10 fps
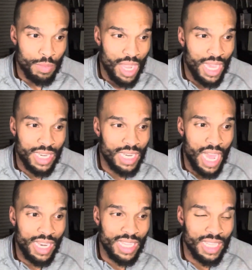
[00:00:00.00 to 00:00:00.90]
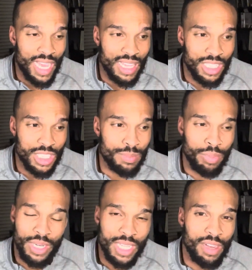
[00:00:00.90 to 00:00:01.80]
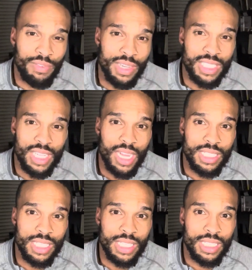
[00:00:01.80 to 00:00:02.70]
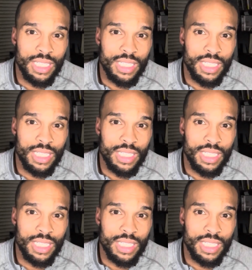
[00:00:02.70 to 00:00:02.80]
I didn't like just putting out fitness content.